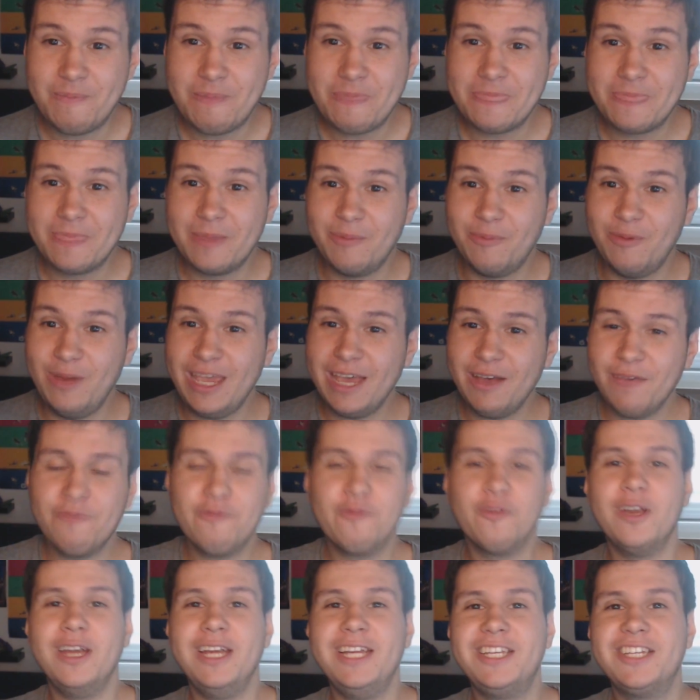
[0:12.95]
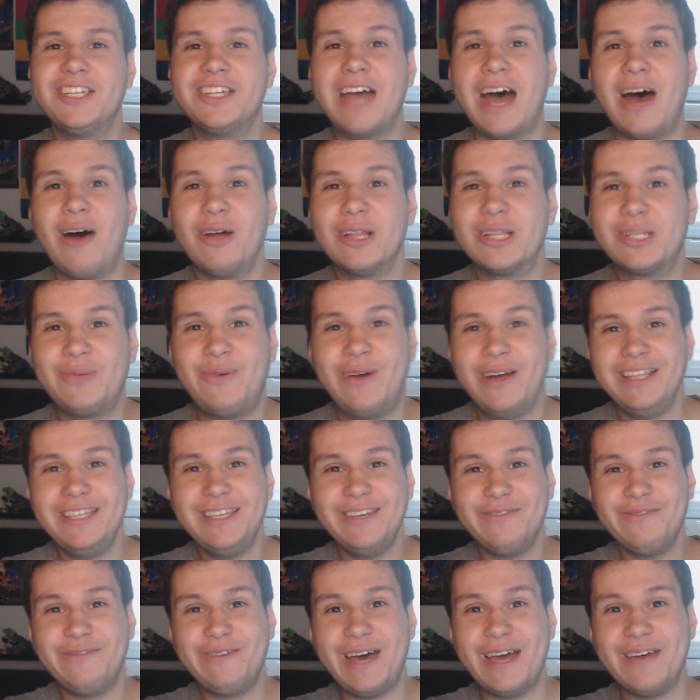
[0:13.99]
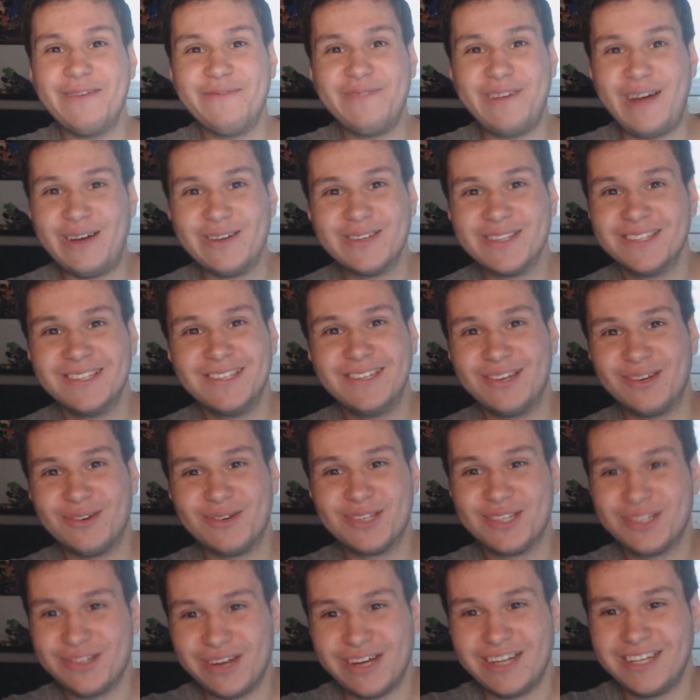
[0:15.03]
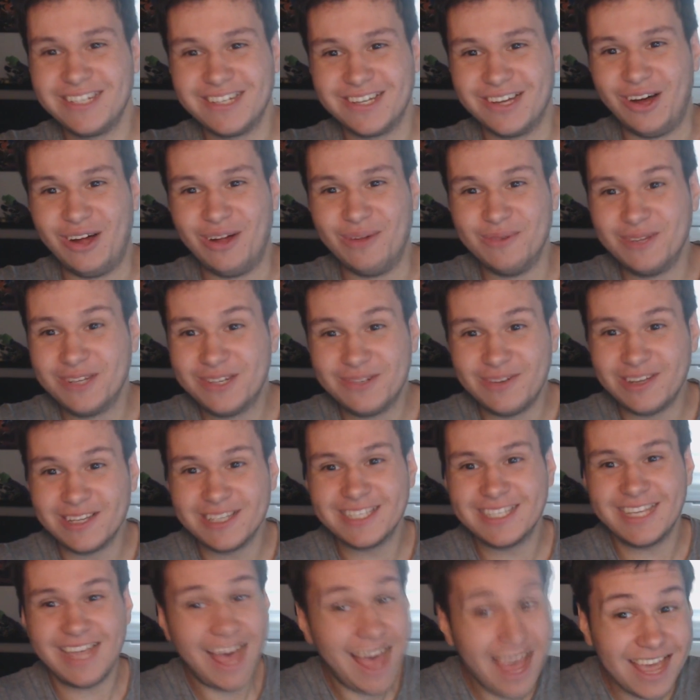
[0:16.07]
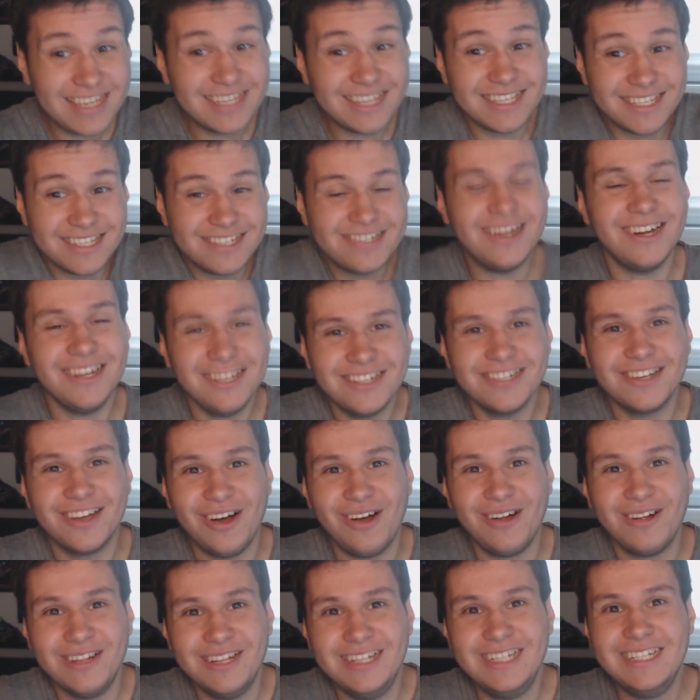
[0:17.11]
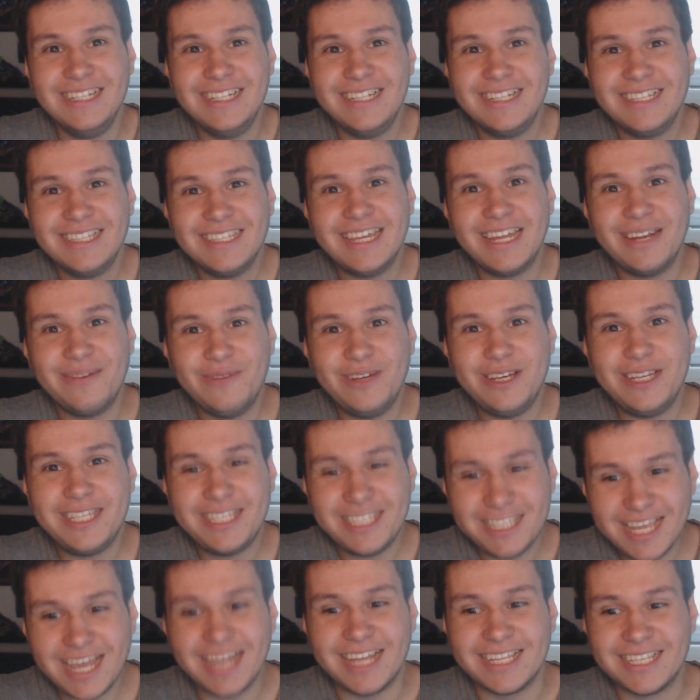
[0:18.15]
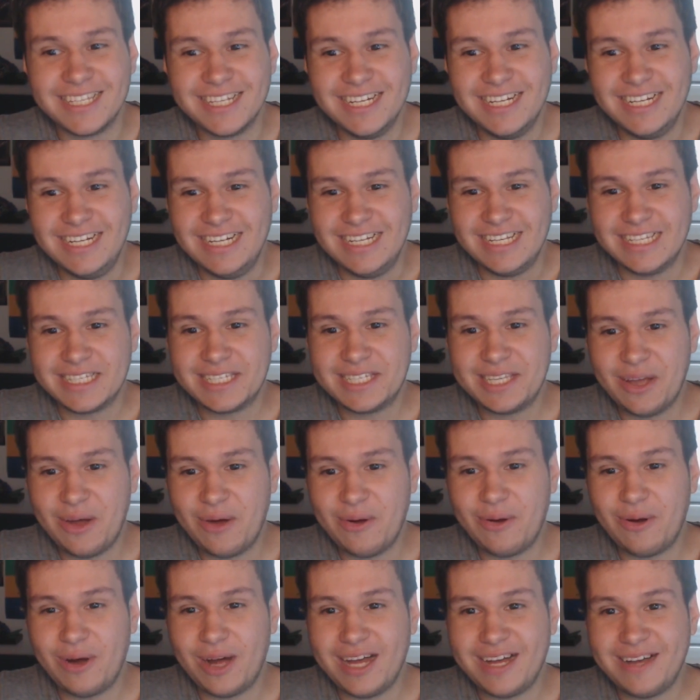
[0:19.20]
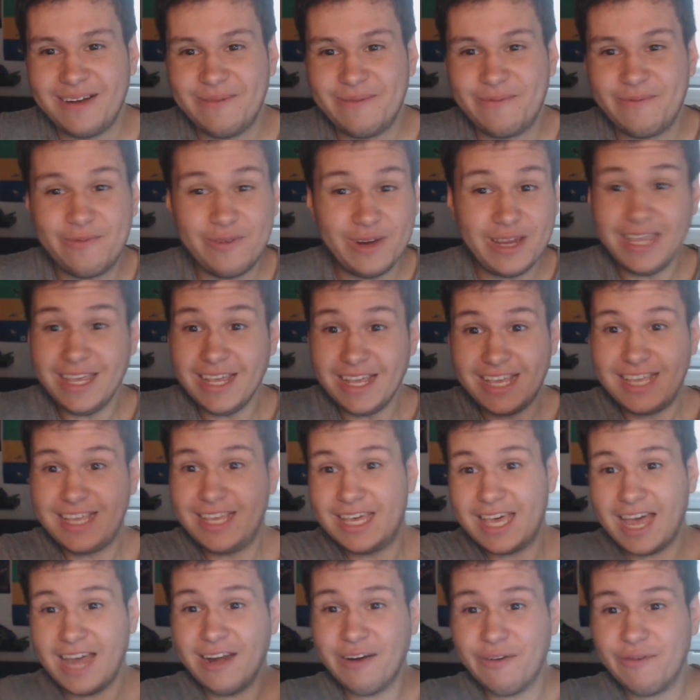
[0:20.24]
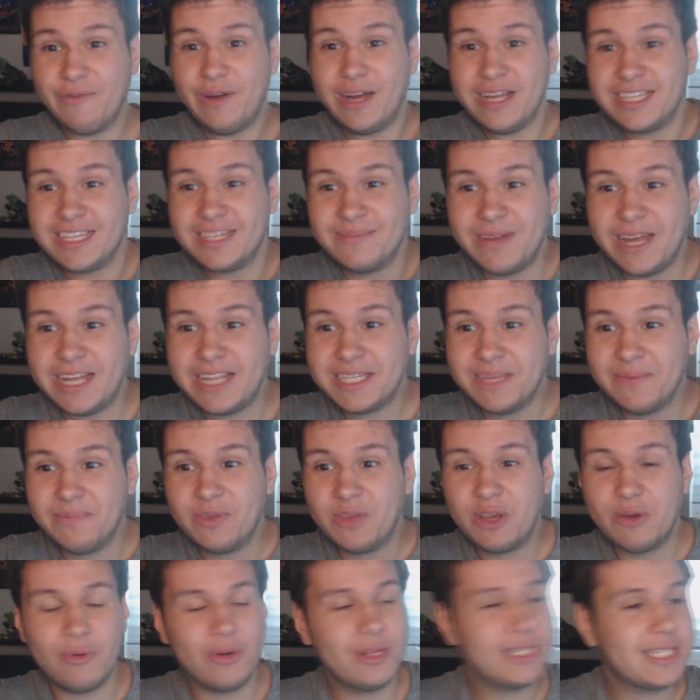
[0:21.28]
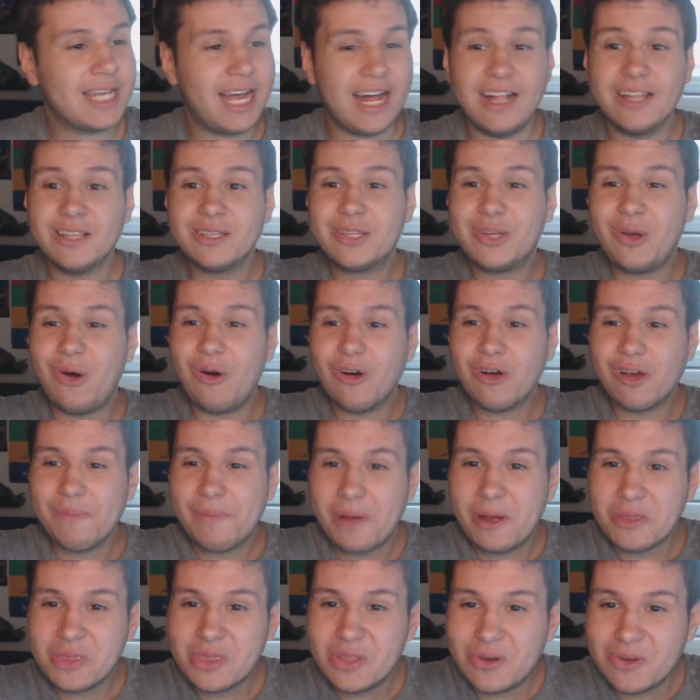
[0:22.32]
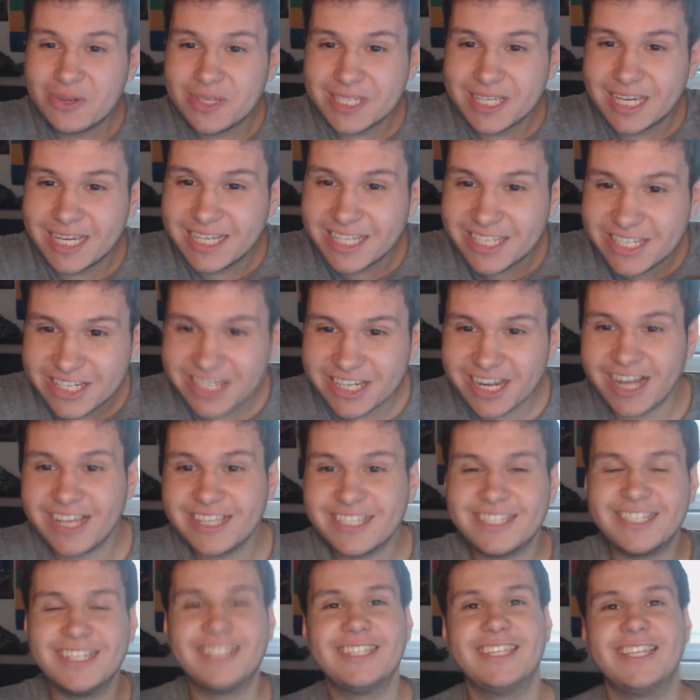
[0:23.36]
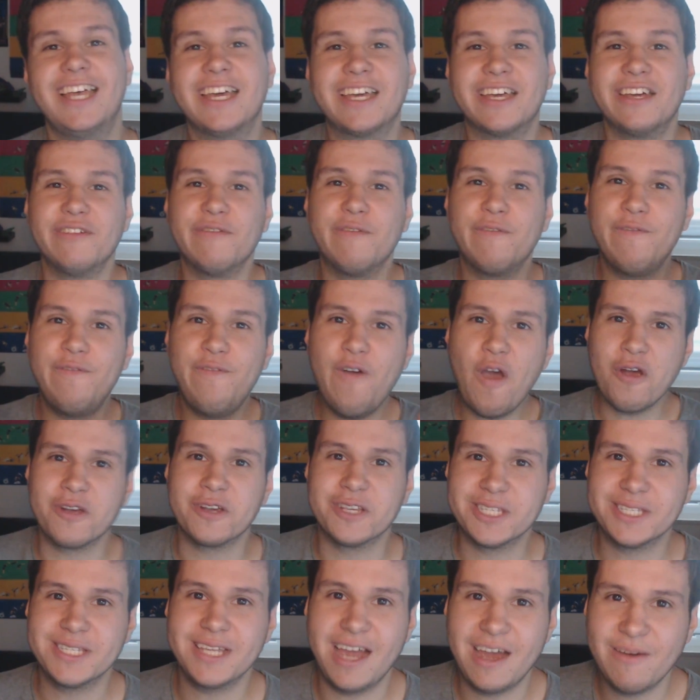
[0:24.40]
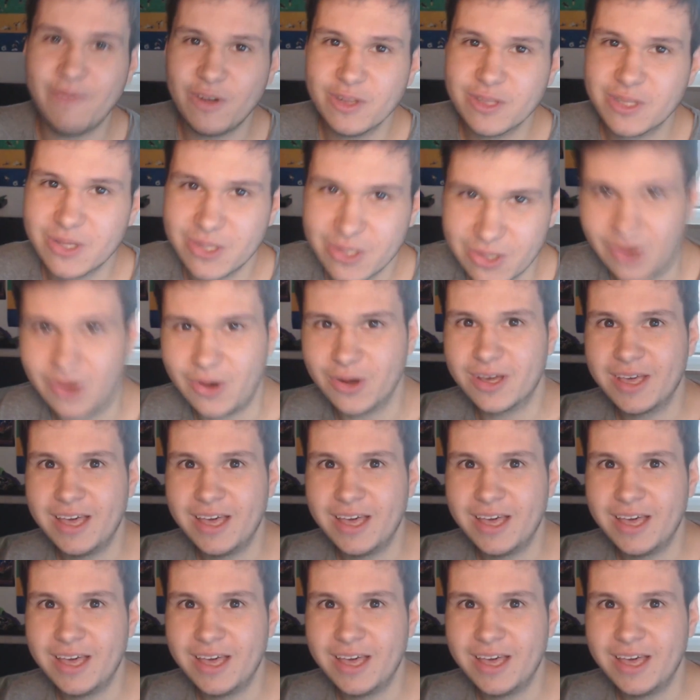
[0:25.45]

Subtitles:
we have reached our 25,000 euro stretch goal, which was the highest stretch goal that we set. So, we kind of went and made some new ones. I'll talk about those in just a second. First, I want to talk